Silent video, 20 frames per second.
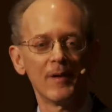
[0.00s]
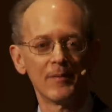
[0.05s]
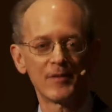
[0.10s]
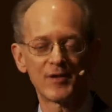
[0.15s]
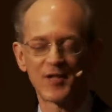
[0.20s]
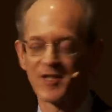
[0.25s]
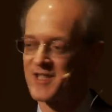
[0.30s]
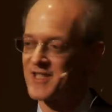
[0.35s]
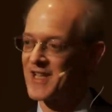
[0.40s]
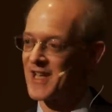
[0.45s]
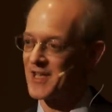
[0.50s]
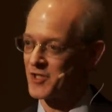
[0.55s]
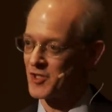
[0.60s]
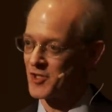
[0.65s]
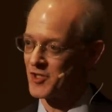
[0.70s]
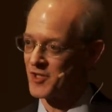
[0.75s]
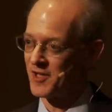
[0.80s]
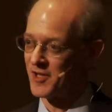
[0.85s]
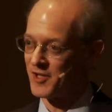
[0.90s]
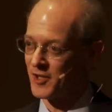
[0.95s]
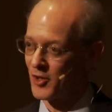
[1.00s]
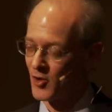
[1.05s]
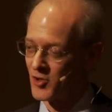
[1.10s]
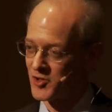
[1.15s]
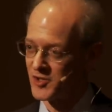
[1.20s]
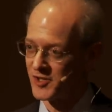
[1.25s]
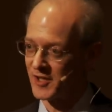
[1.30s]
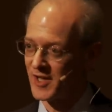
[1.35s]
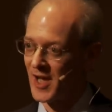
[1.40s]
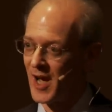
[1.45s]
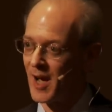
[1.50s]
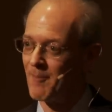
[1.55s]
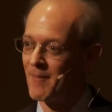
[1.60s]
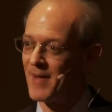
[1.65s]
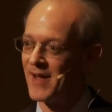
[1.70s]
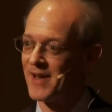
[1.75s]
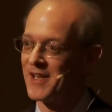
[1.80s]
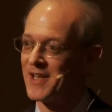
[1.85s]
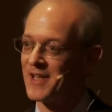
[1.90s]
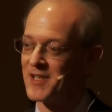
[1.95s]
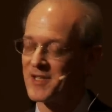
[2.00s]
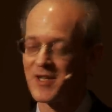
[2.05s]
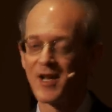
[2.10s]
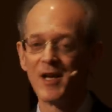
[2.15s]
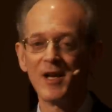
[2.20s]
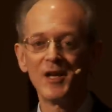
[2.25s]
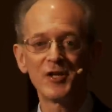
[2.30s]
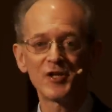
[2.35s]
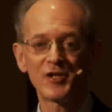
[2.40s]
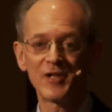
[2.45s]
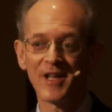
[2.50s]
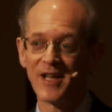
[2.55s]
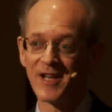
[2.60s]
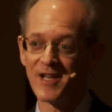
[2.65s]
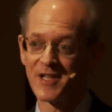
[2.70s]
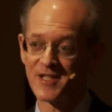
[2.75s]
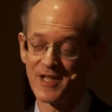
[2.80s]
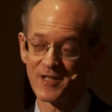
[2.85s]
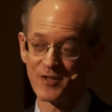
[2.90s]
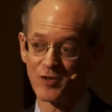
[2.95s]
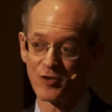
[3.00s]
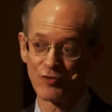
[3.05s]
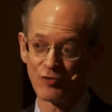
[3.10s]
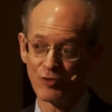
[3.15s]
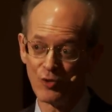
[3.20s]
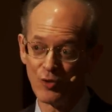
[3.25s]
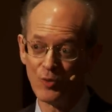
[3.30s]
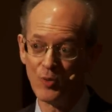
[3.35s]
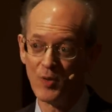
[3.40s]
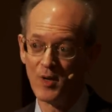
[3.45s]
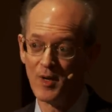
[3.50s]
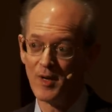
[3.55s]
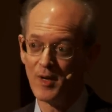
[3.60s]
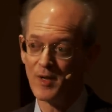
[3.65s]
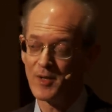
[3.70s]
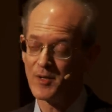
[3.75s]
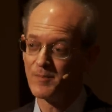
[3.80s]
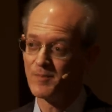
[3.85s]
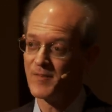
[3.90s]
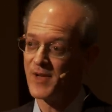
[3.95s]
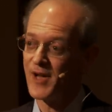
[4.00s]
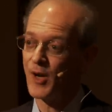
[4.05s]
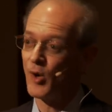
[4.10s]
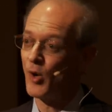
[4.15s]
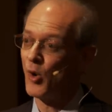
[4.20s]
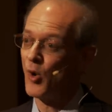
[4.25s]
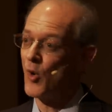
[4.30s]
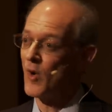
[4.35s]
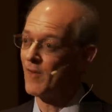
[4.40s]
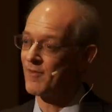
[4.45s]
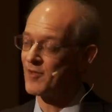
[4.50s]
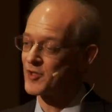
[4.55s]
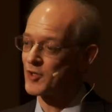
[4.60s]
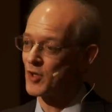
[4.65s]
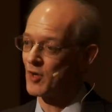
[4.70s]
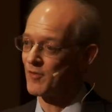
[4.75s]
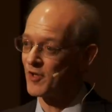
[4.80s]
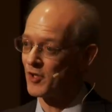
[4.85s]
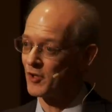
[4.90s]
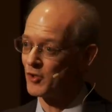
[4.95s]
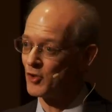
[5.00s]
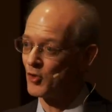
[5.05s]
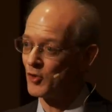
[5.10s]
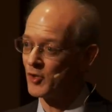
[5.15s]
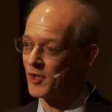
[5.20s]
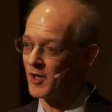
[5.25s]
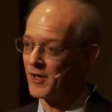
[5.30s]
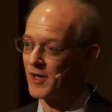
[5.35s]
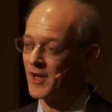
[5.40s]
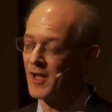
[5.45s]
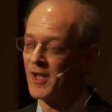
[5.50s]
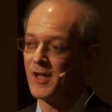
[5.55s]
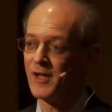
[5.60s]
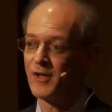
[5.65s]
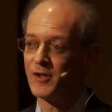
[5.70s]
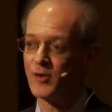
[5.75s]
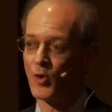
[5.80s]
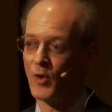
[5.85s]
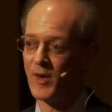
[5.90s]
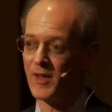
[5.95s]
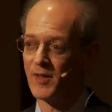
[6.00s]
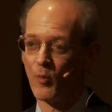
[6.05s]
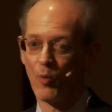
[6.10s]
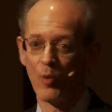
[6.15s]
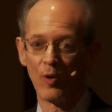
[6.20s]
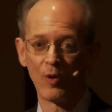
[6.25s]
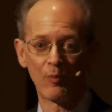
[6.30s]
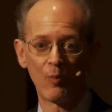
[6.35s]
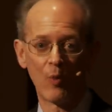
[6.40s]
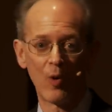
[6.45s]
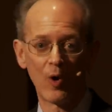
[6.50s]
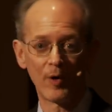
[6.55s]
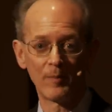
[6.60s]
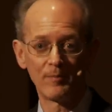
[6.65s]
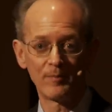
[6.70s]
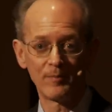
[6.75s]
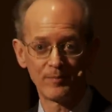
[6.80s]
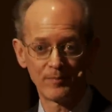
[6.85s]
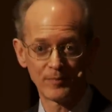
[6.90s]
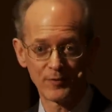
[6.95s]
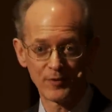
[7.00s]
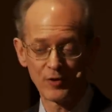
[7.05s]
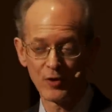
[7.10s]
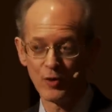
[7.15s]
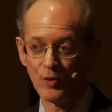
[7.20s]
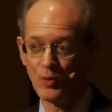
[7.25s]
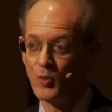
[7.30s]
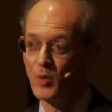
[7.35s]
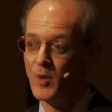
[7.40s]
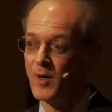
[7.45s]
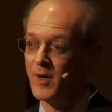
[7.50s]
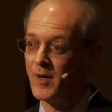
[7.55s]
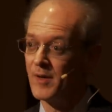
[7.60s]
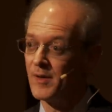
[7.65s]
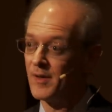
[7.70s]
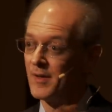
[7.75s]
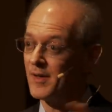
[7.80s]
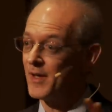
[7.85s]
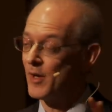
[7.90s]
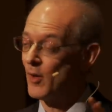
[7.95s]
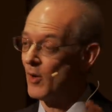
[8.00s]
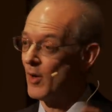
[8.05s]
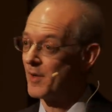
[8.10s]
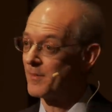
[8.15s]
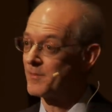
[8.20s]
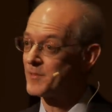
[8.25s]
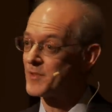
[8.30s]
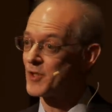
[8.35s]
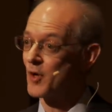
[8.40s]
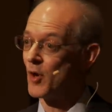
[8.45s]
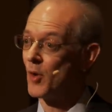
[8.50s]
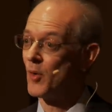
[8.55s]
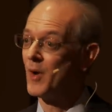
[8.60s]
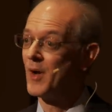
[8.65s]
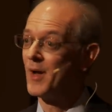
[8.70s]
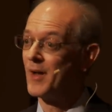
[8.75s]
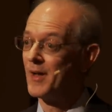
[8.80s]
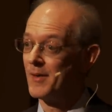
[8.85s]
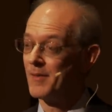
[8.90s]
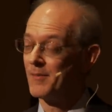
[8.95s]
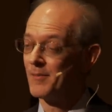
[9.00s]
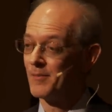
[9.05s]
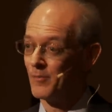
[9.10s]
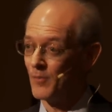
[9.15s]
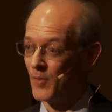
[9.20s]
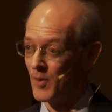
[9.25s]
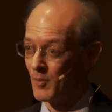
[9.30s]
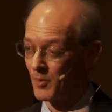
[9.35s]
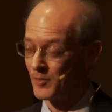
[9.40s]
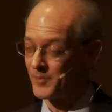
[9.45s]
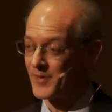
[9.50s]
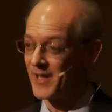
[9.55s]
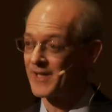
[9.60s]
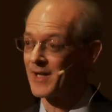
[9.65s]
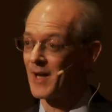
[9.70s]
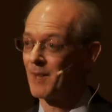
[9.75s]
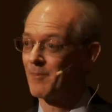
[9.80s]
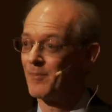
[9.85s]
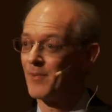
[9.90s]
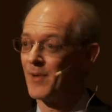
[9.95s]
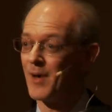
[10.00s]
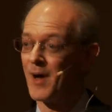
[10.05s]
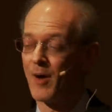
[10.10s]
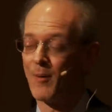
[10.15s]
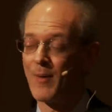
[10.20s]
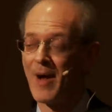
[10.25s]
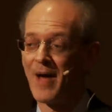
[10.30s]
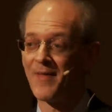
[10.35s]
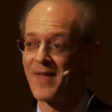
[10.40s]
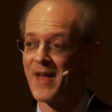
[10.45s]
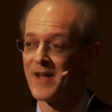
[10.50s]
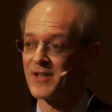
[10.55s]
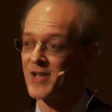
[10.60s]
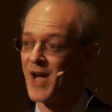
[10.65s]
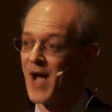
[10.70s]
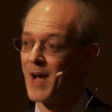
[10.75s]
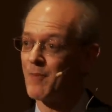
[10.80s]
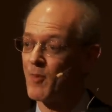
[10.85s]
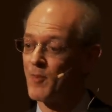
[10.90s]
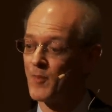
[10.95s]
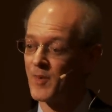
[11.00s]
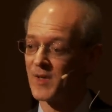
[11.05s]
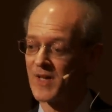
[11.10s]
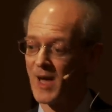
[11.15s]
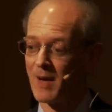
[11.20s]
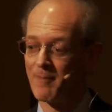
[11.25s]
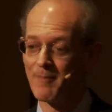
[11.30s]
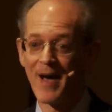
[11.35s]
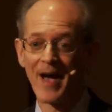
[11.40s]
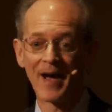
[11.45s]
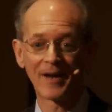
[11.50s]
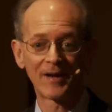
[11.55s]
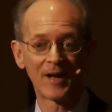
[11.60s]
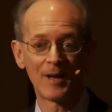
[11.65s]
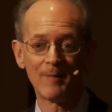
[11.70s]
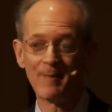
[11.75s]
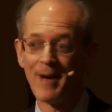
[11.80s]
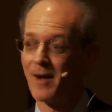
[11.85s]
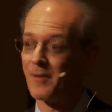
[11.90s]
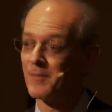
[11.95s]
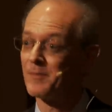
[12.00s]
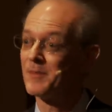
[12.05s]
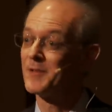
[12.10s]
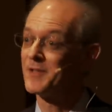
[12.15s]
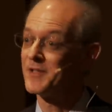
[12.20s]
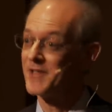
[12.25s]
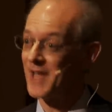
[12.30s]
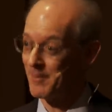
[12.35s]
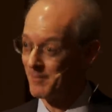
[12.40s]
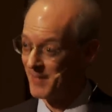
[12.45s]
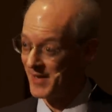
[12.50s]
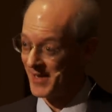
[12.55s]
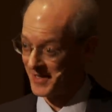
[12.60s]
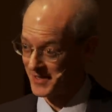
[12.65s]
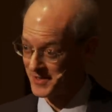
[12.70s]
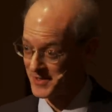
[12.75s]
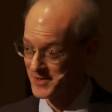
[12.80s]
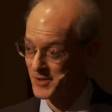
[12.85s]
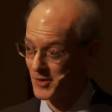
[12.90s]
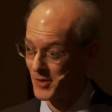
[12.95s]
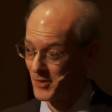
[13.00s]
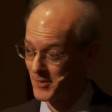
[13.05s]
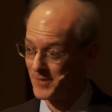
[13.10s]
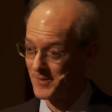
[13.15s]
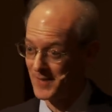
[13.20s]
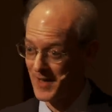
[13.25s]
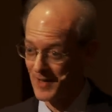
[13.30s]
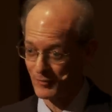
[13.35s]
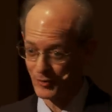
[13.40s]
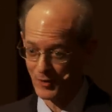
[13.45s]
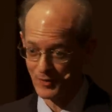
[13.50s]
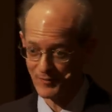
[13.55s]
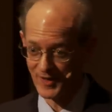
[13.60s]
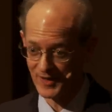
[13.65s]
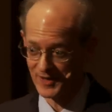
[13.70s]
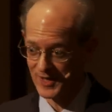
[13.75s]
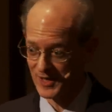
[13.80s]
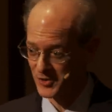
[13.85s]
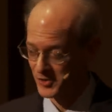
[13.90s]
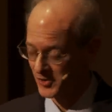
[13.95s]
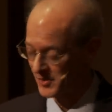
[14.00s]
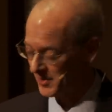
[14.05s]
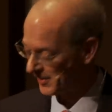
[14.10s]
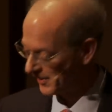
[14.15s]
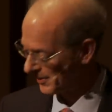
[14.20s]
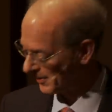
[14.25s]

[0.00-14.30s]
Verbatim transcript: successes in the years to come and his status as a true hero of the Soviet Union during the World War II era. So we will take up around that time when we come back in about 10 minutes. So have a good vacation.